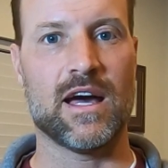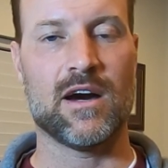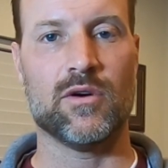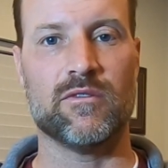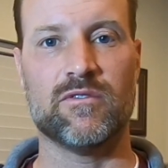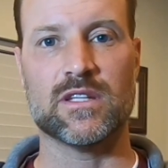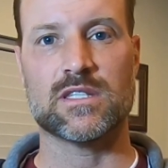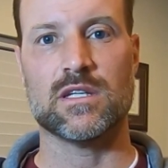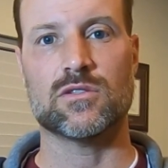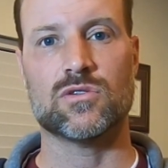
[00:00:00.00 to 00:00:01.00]
how it fits
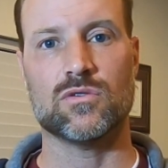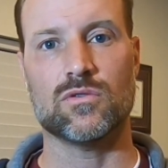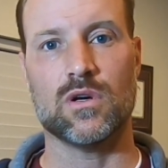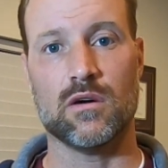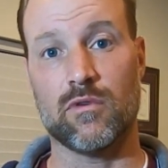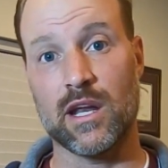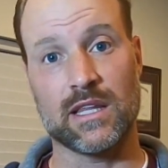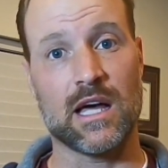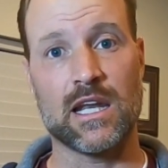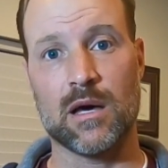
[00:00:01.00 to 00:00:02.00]
into a running
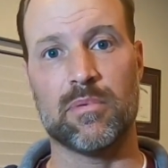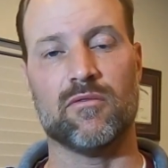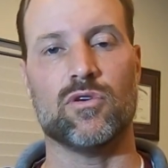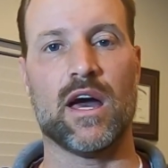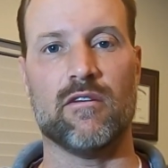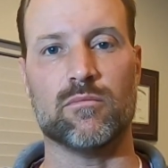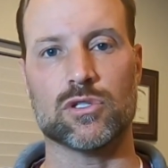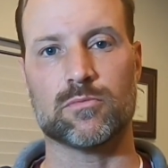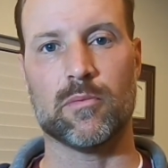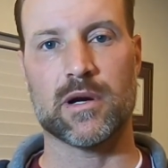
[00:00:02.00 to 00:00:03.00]
lineup if you have
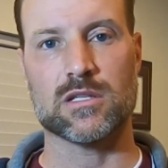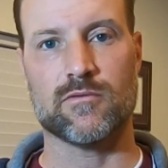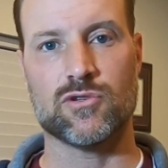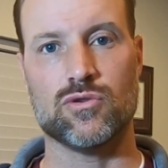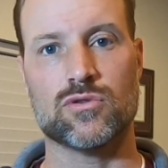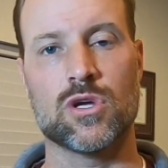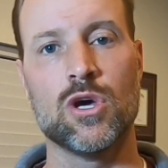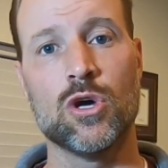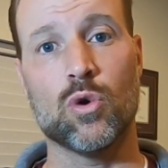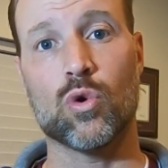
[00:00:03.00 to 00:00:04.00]
multiple pairs of shoes,
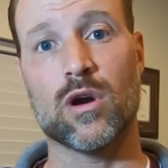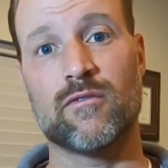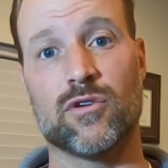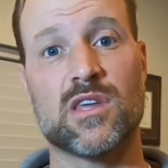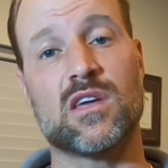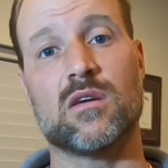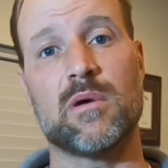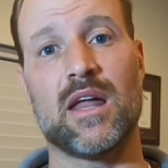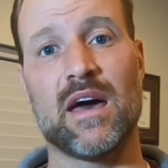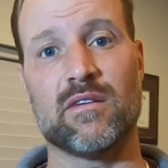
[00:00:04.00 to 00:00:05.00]
or if you're thinking
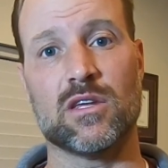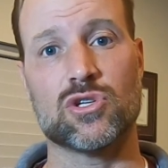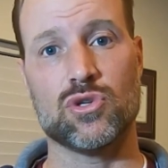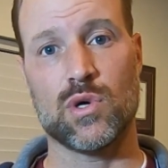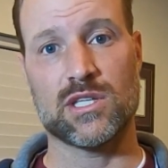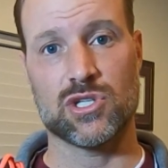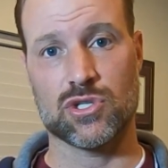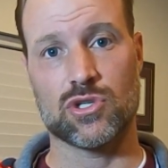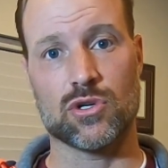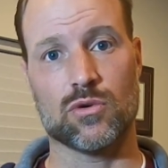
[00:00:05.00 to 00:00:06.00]
about having the shoe as
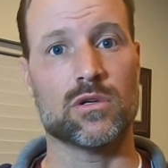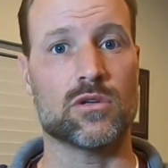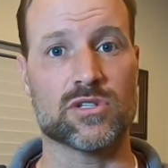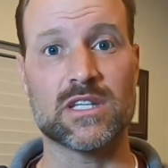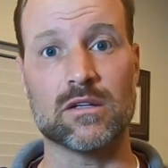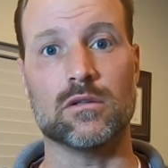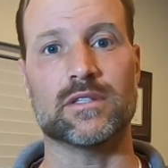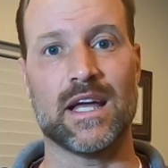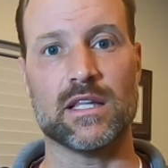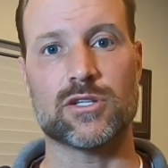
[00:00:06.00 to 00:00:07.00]
just your single
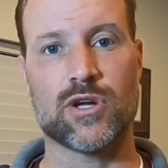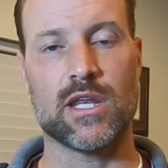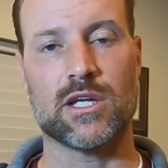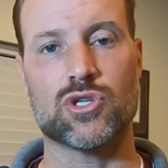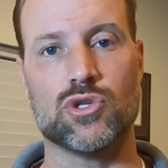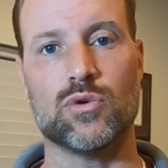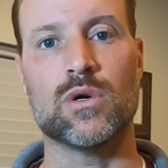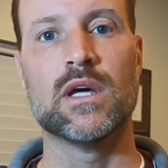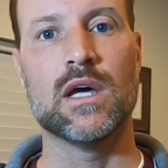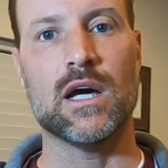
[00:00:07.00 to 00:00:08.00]
daily training shoe,
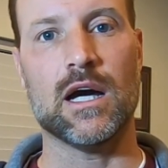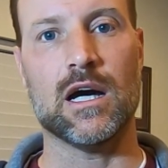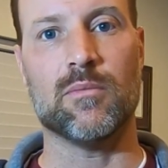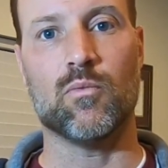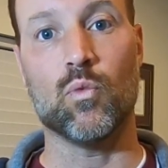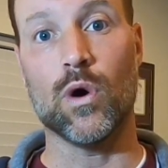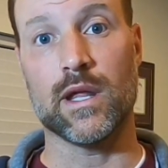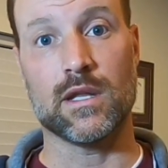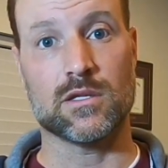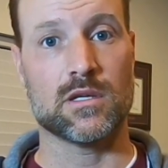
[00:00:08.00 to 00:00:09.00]
what
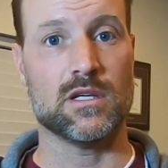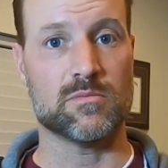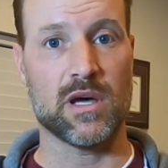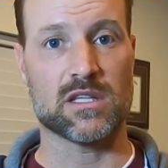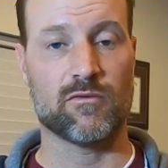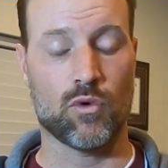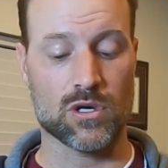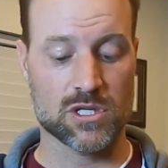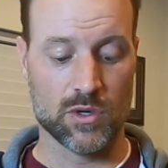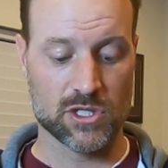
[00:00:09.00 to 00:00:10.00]
it is best for.
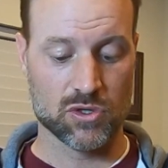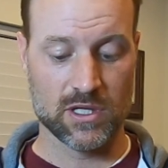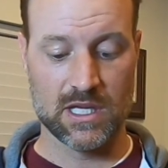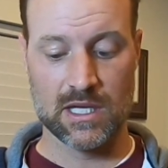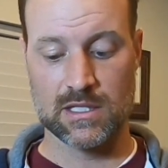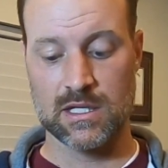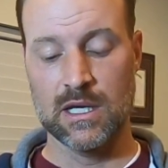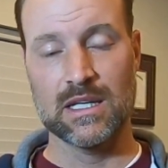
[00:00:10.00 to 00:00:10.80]
So it certainly is